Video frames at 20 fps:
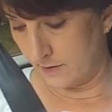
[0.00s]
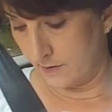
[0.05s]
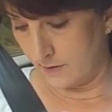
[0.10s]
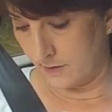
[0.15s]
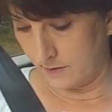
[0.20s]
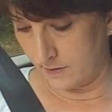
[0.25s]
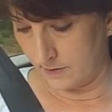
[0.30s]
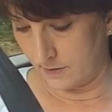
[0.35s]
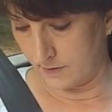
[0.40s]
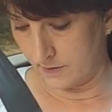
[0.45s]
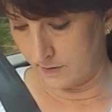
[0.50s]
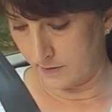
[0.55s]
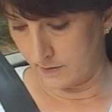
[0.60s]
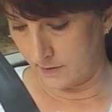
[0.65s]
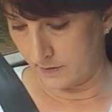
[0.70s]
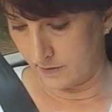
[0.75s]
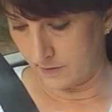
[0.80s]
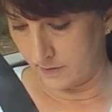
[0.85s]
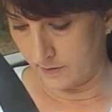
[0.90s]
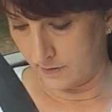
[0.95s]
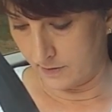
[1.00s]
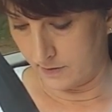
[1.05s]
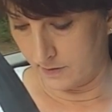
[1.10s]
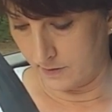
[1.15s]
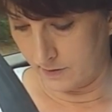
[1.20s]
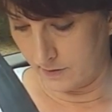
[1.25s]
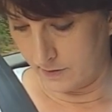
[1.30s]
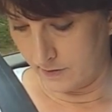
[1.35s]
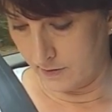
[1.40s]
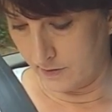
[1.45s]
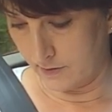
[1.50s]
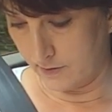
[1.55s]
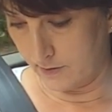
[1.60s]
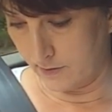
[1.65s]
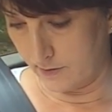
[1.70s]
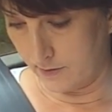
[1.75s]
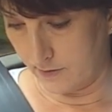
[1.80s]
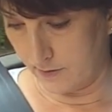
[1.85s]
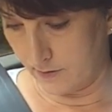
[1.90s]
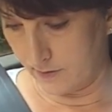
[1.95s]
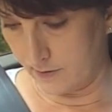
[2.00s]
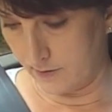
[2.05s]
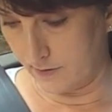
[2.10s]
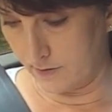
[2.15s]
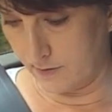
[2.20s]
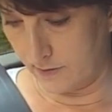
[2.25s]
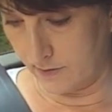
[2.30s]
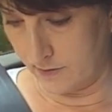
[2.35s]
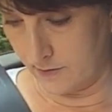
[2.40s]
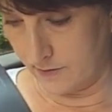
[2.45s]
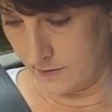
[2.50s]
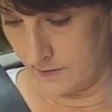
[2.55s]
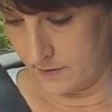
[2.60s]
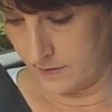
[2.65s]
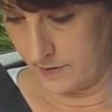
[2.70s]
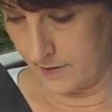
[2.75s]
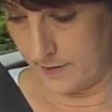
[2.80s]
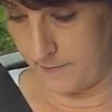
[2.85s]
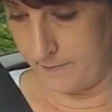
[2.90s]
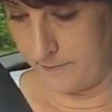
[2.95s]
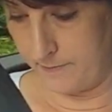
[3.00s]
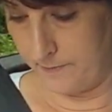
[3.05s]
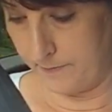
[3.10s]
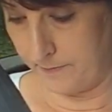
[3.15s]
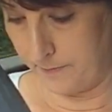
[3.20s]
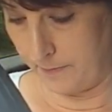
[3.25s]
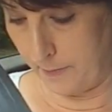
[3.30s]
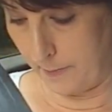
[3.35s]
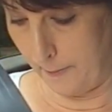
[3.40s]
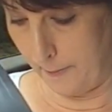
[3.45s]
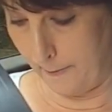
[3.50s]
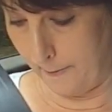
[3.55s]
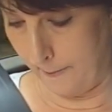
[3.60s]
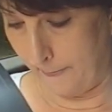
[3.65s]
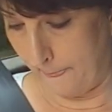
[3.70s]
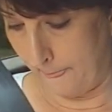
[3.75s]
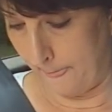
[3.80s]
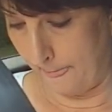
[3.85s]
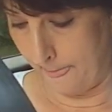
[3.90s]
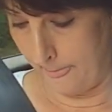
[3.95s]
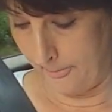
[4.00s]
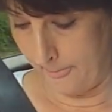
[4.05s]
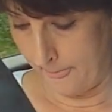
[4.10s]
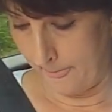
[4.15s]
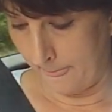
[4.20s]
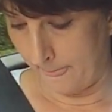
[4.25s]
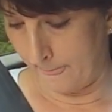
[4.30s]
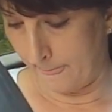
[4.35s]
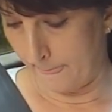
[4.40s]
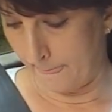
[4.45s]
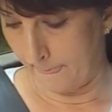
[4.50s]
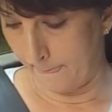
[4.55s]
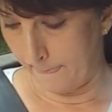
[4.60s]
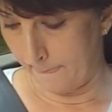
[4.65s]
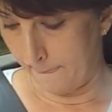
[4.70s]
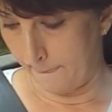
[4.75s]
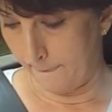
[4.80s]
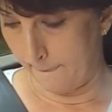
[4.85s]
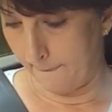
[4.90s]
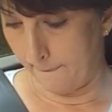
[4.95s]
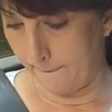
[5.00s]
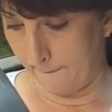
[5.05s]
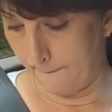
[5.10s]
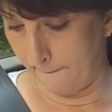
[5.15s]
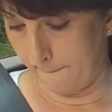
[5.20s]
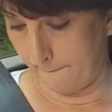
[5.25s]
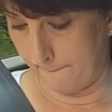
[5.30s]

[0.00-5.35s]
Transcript: (silent)